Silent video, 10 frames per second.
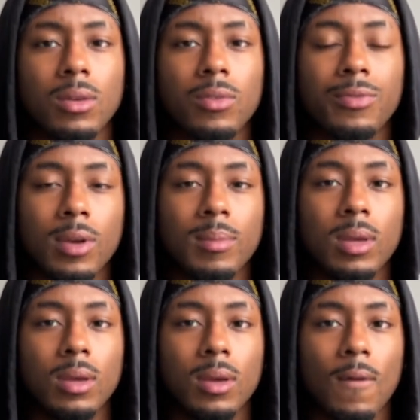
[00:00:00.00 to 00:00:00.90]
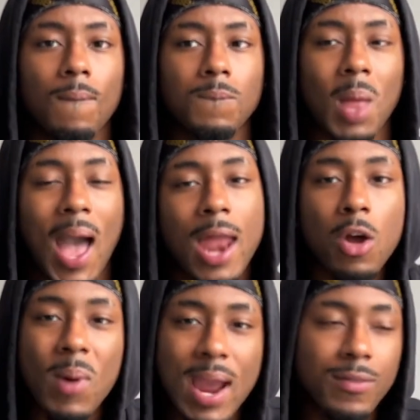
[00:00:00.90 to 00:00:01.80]
You feel me? Like, I
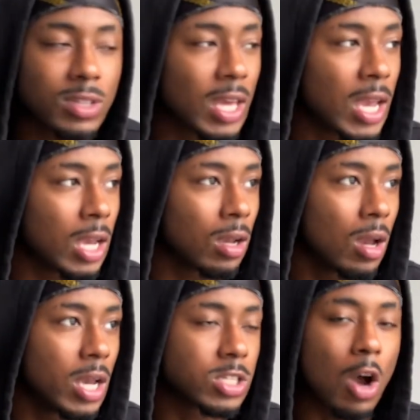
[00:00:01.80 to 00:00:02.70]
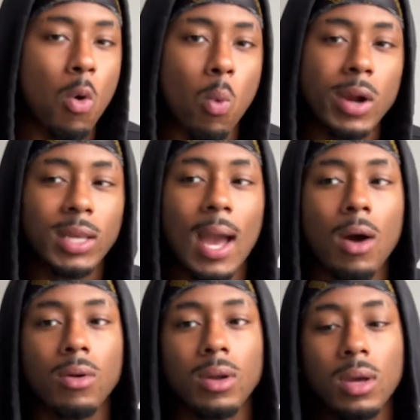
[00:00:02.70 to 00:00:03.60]
know everything is gonna work
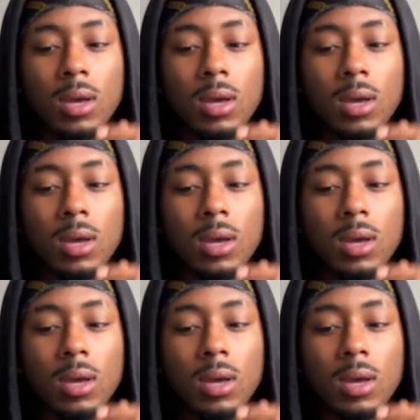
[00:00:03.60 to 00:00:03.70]
out